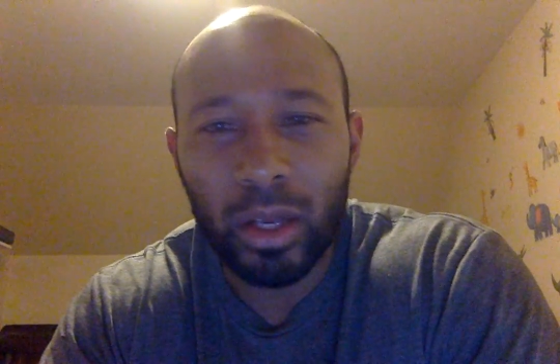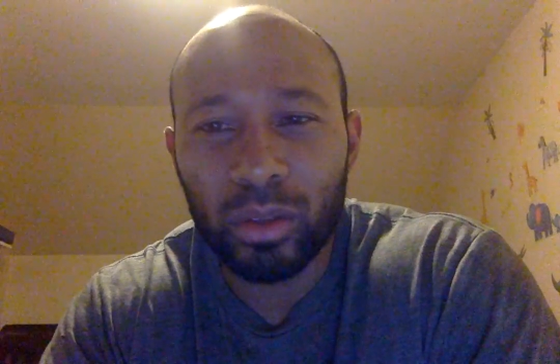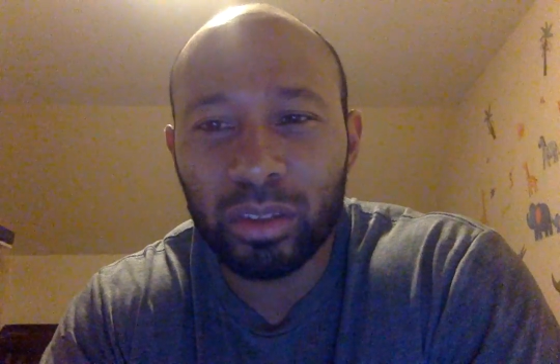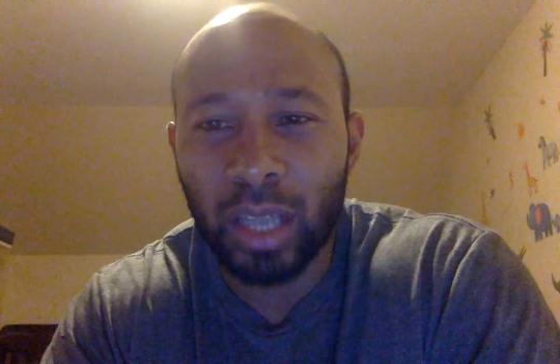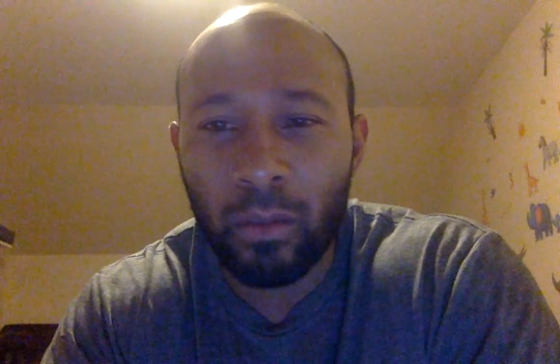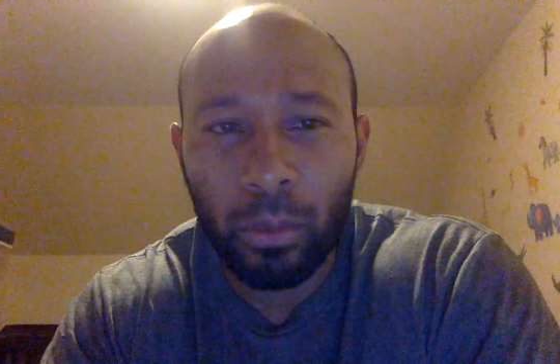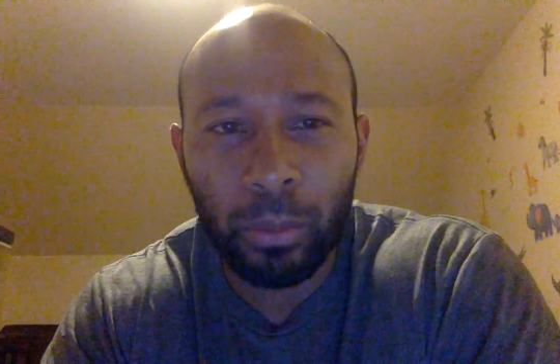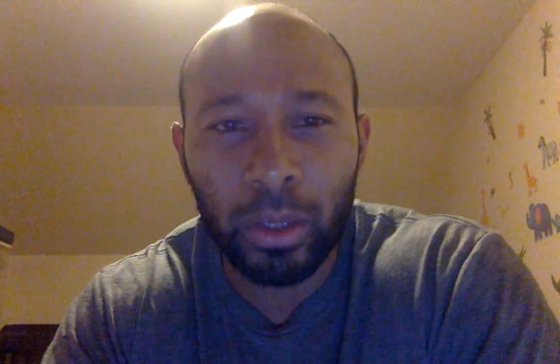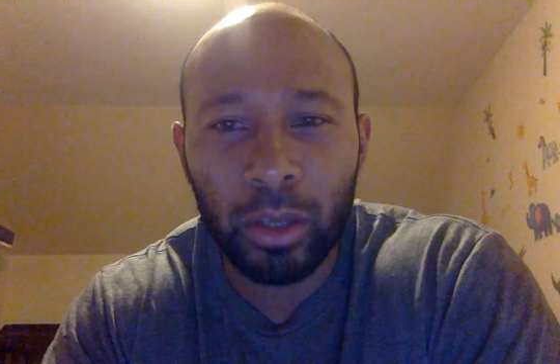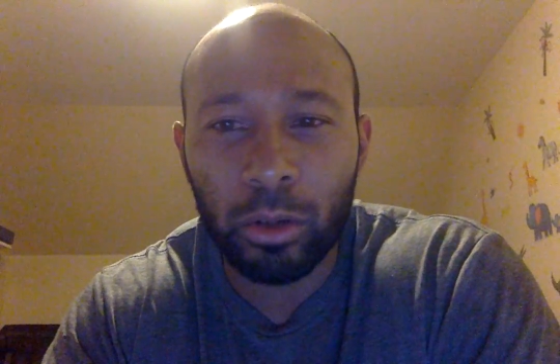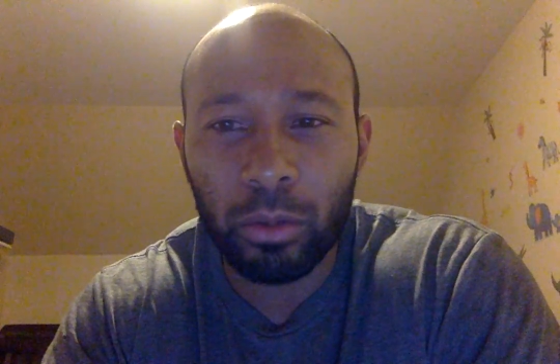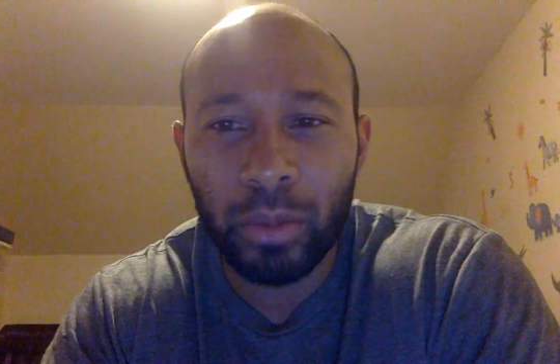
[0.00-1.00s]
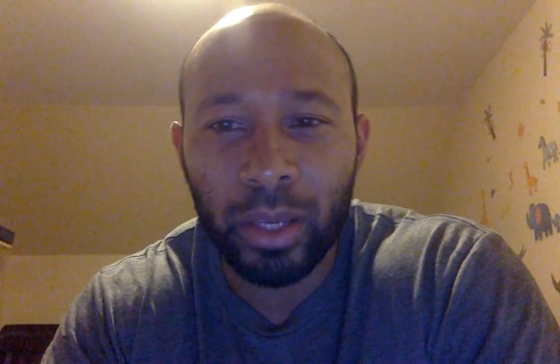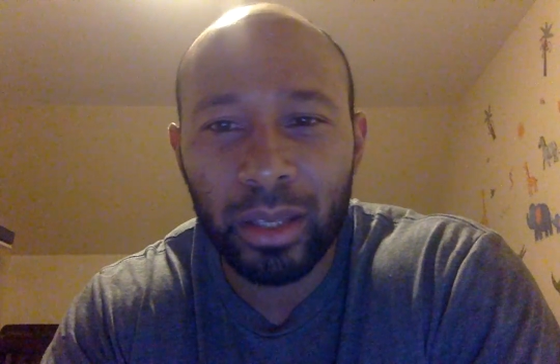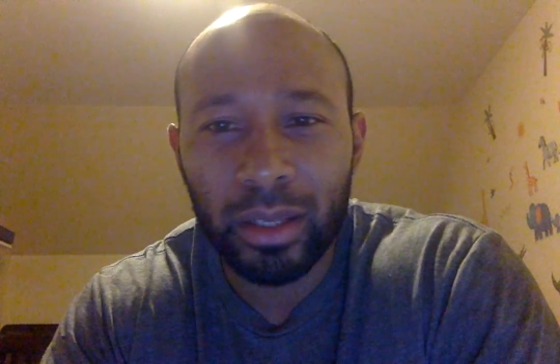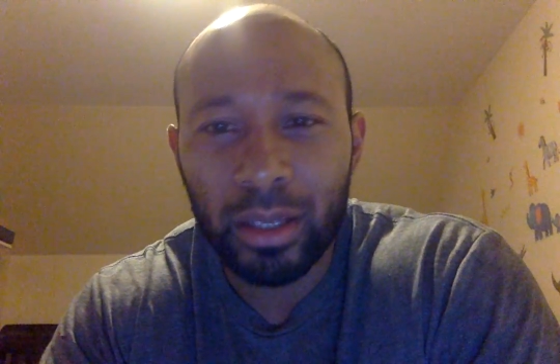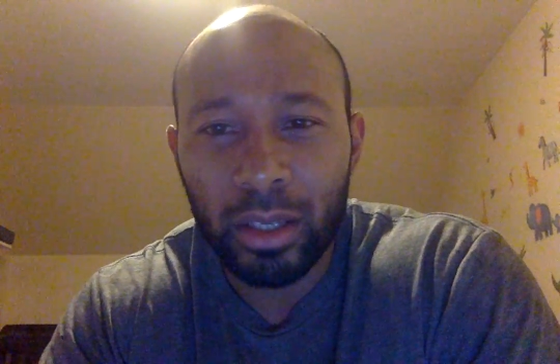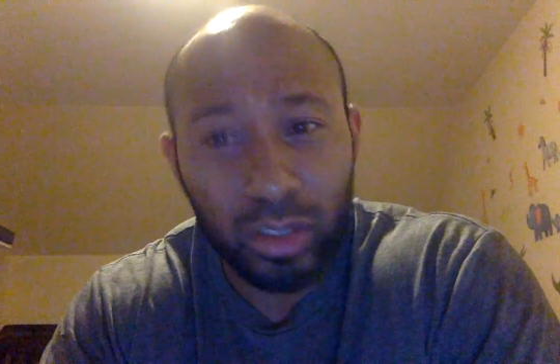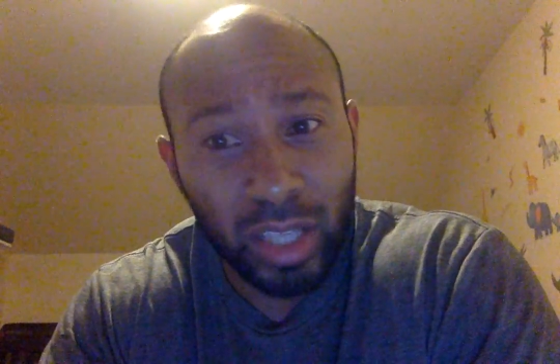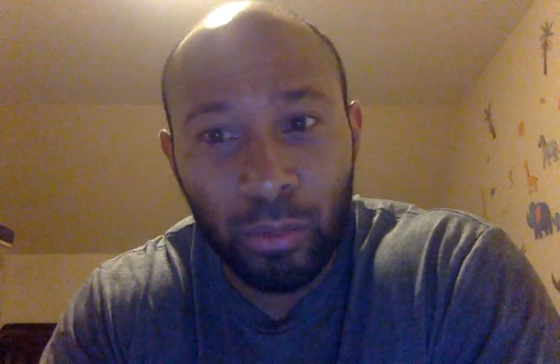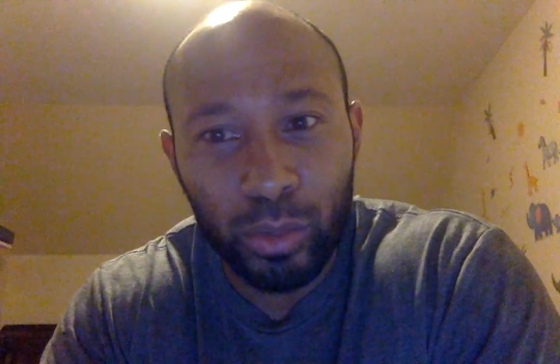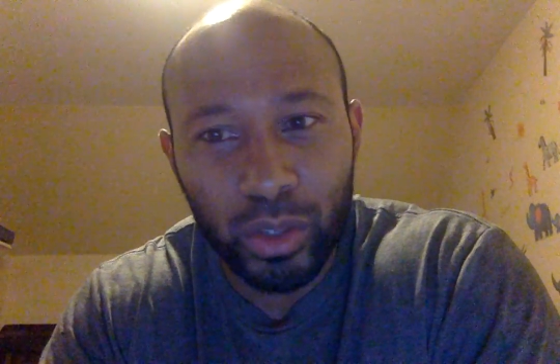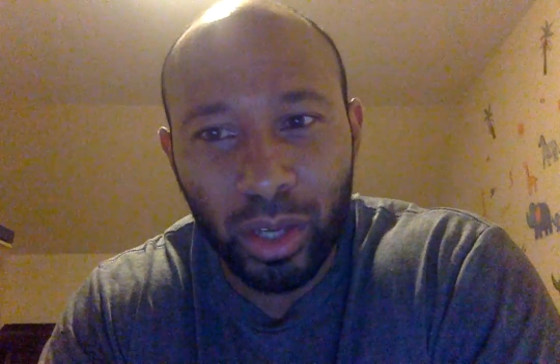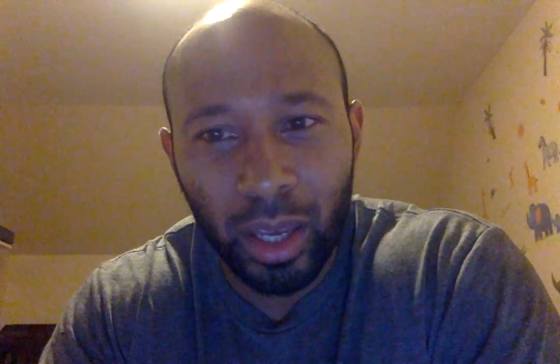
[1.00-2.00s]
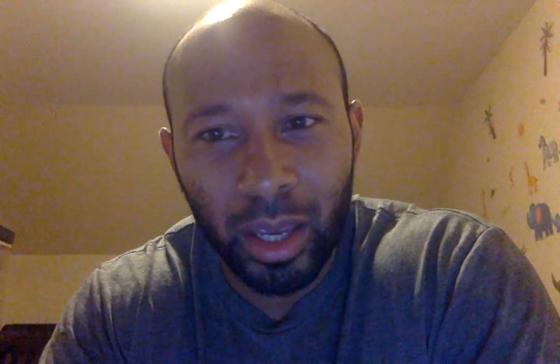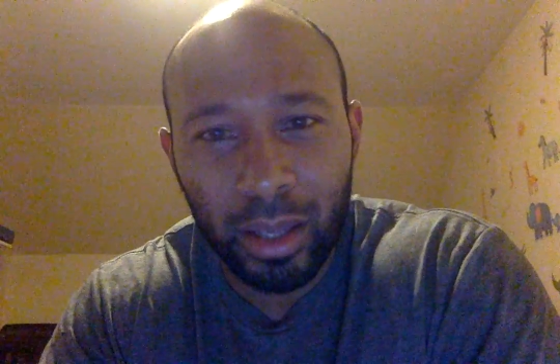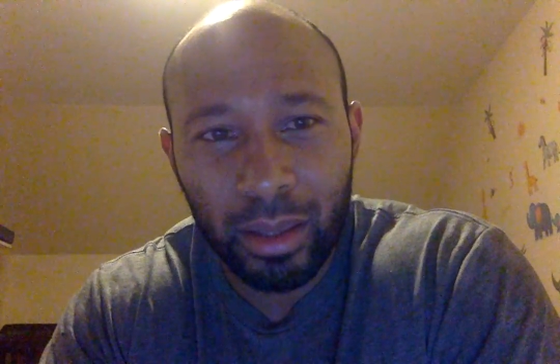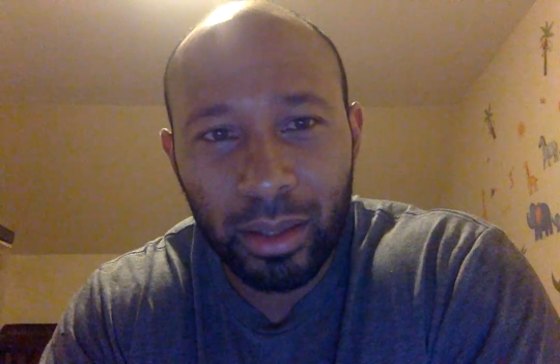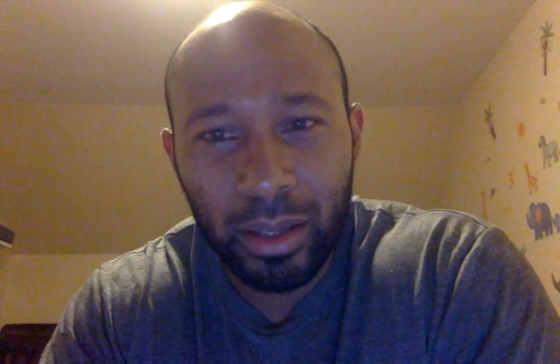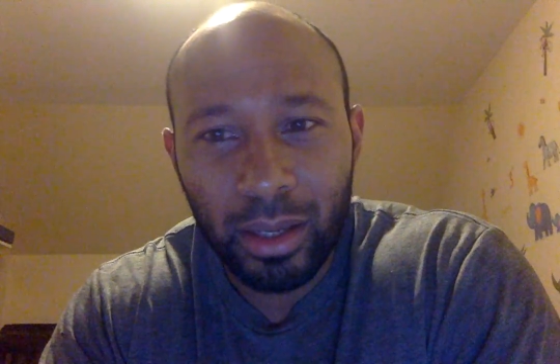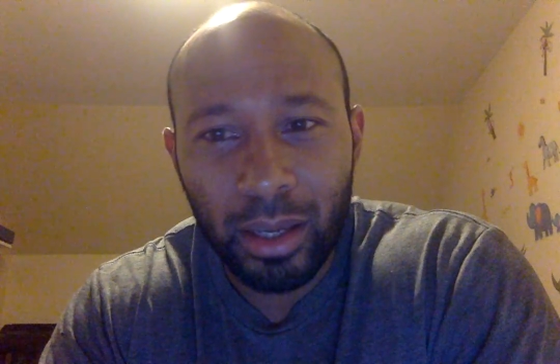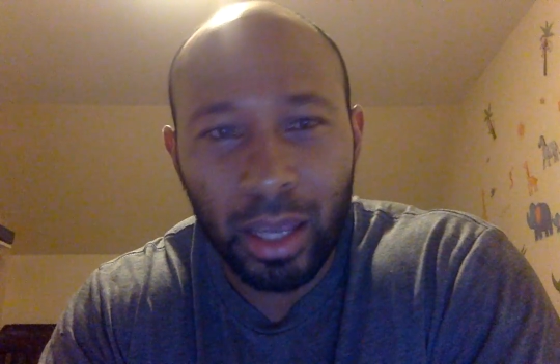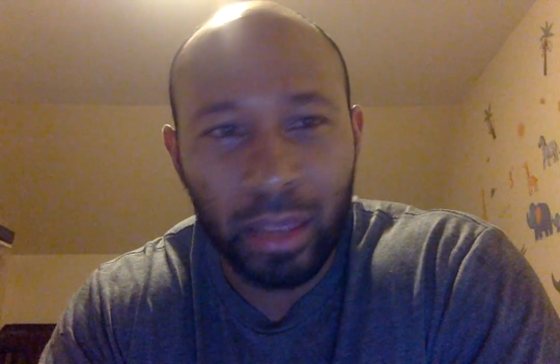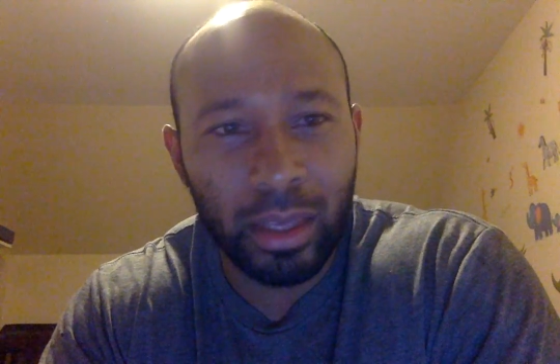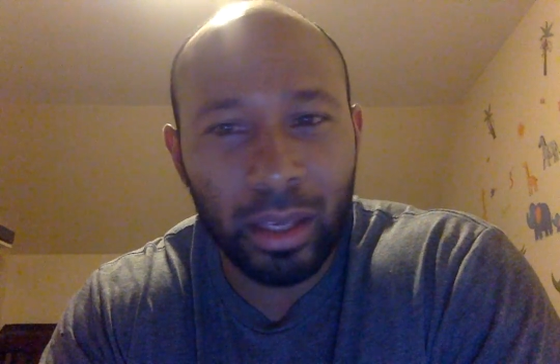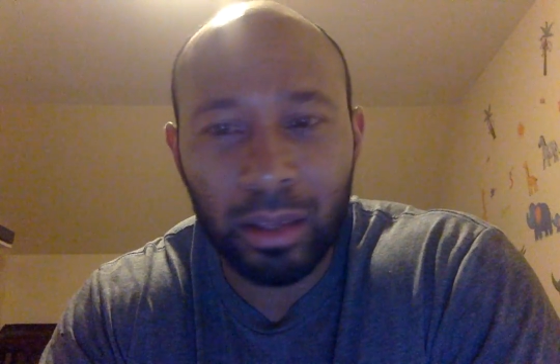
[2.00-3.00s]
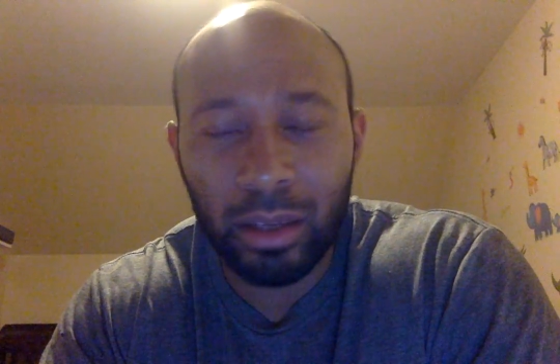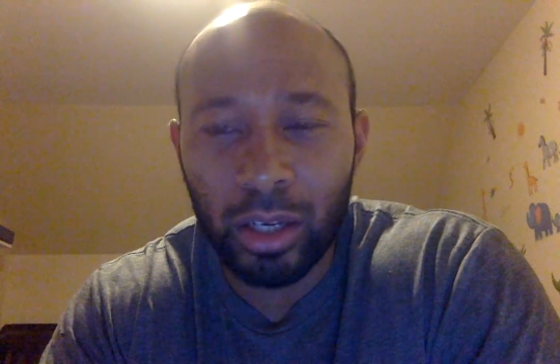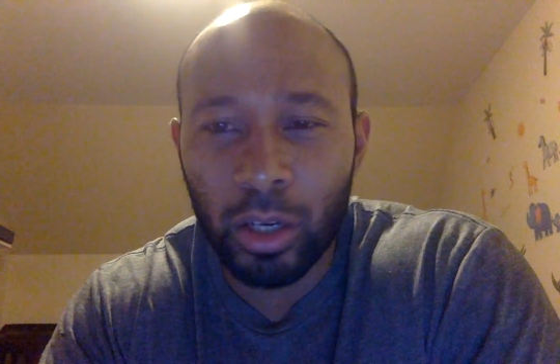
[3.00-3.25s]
Save up a little bit. You save what you can, and then